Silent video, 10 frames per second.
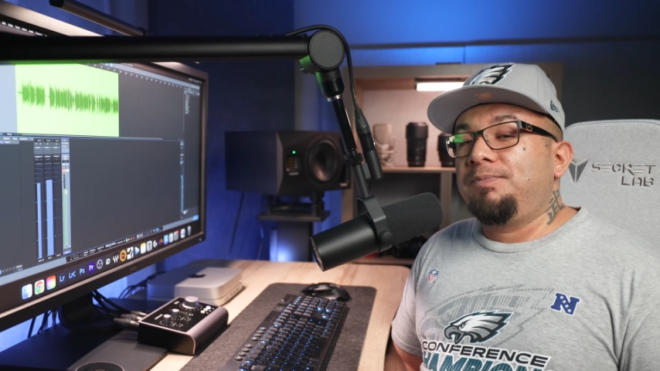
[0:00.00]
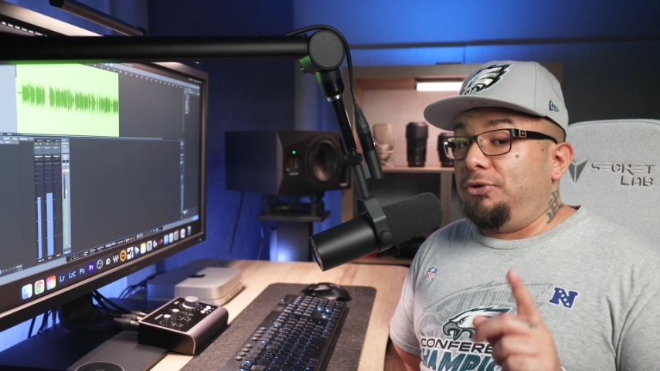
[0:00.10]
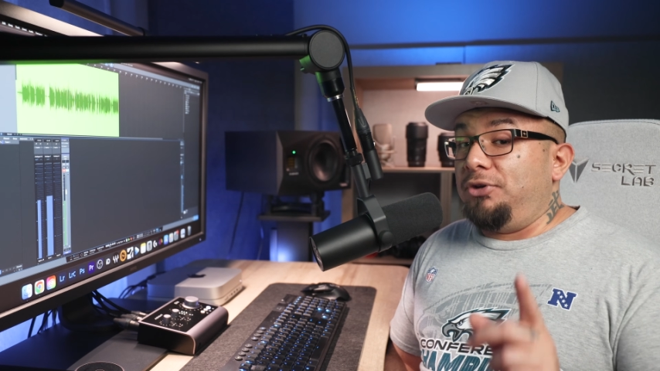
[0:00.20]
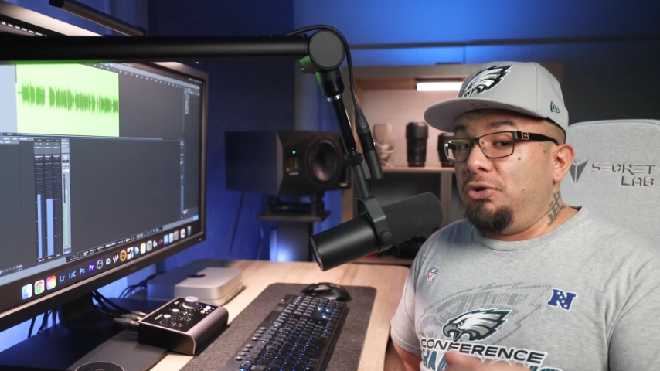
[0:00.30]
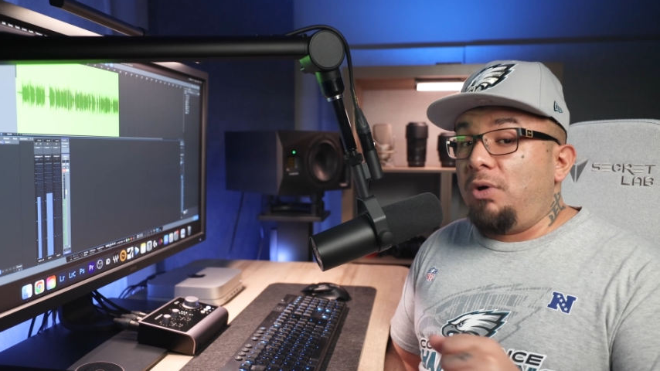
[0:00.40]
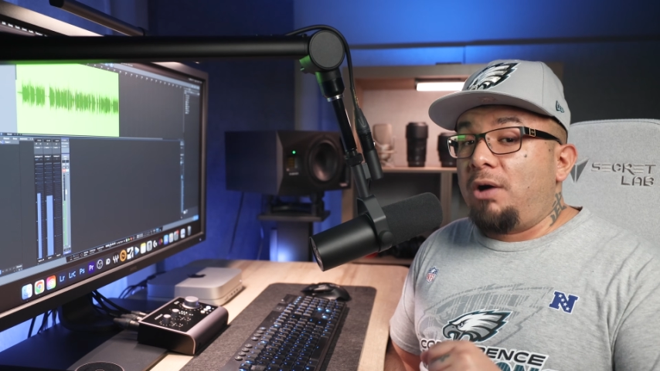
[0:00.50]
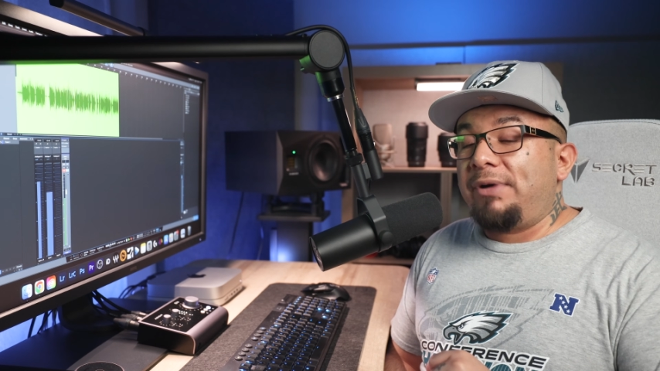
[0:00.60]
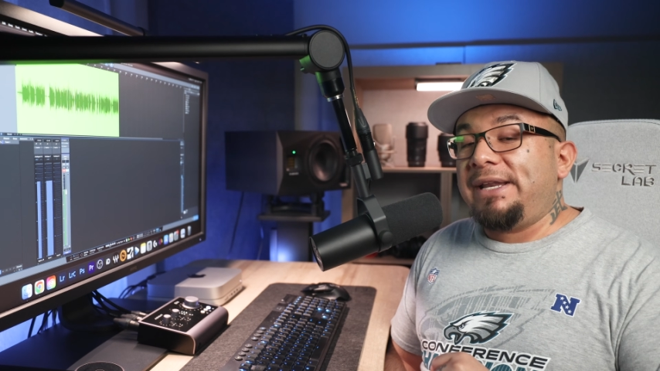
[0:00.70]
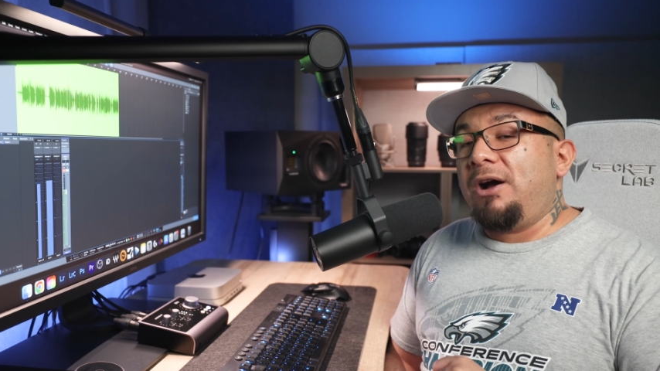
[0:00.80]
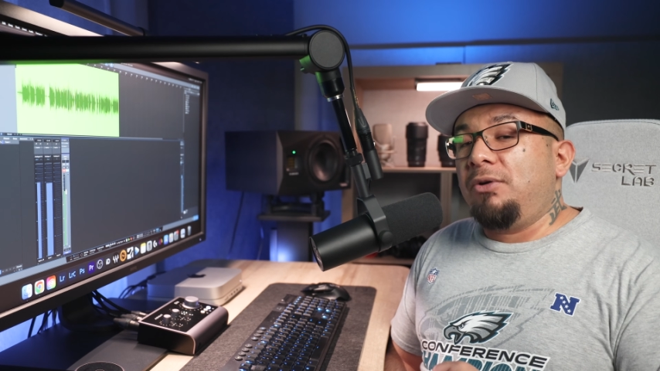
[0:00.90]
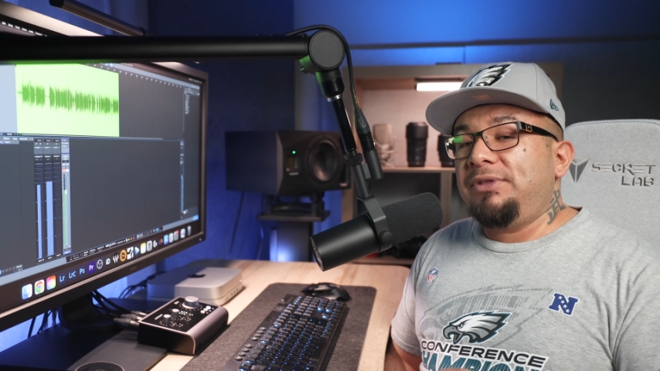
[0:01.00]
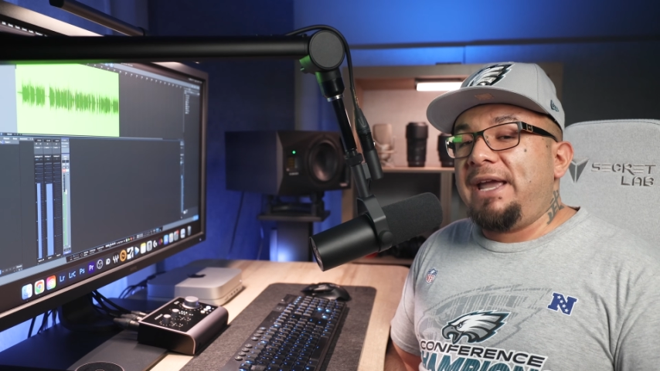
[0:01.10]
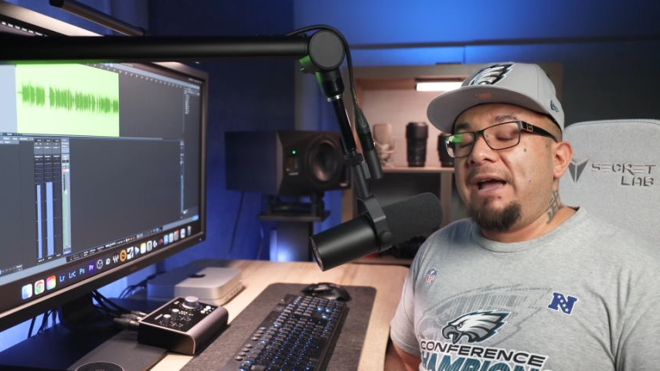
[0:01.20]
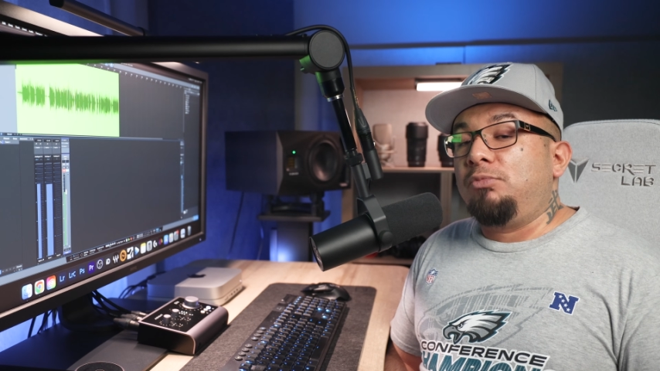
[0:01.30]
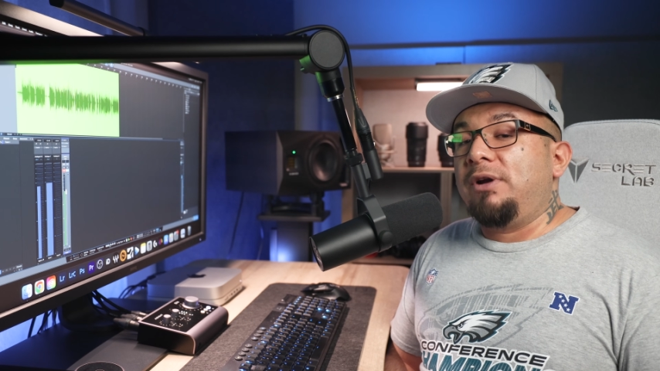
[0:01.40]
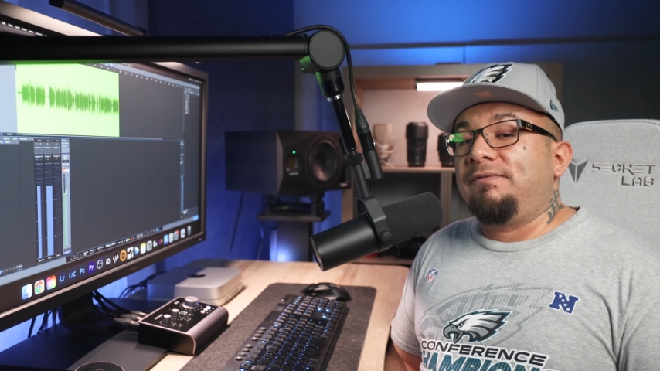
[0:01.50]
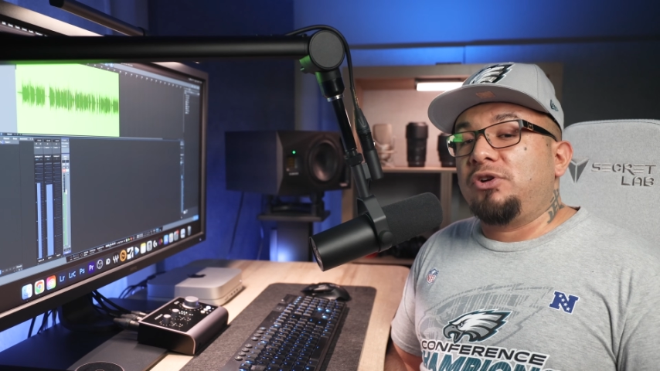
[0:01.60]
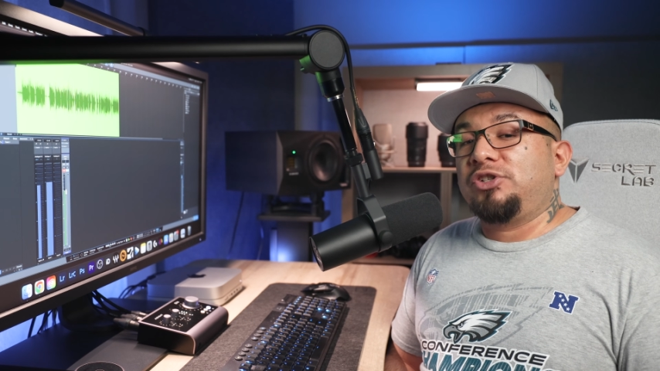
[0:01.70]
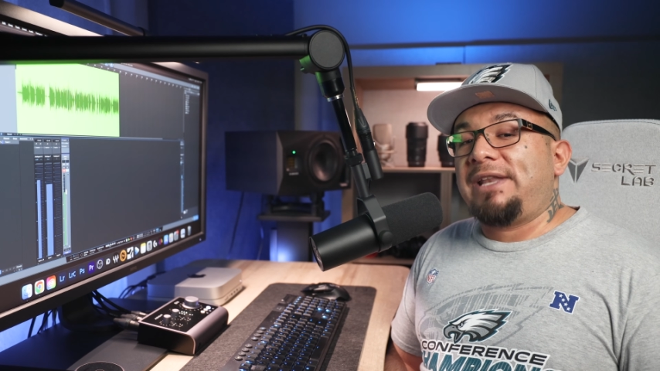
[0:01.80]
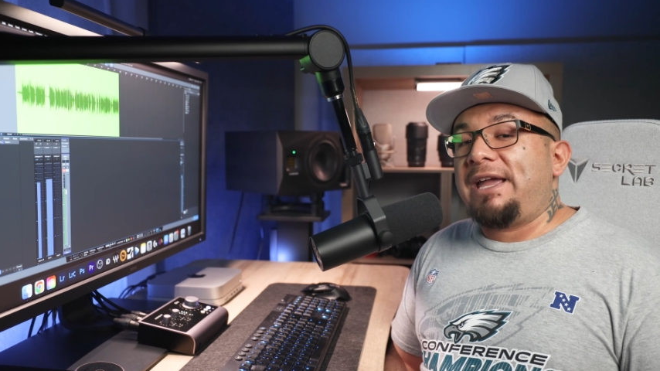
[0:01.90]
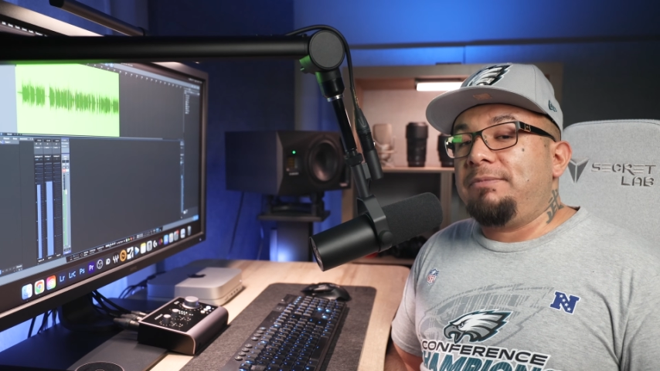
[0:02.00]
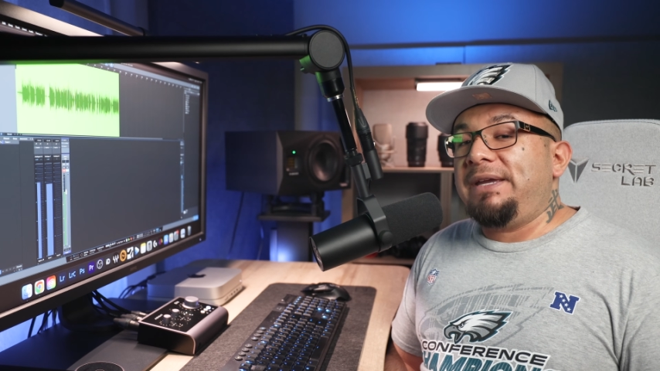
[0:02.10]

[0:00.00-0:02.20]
Do you already own the M1 version like